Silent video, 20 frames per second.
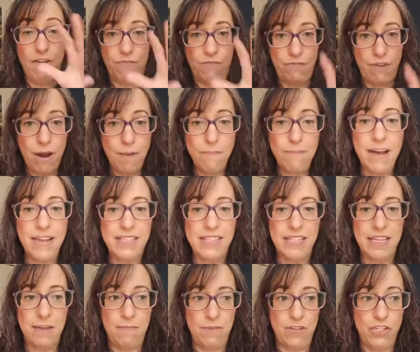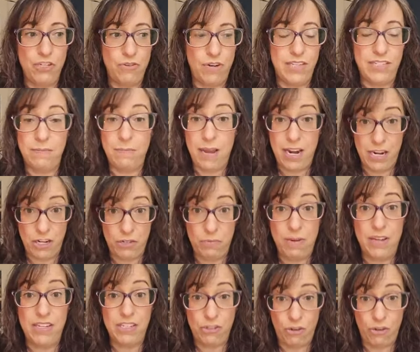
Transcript: from my sleep and stress management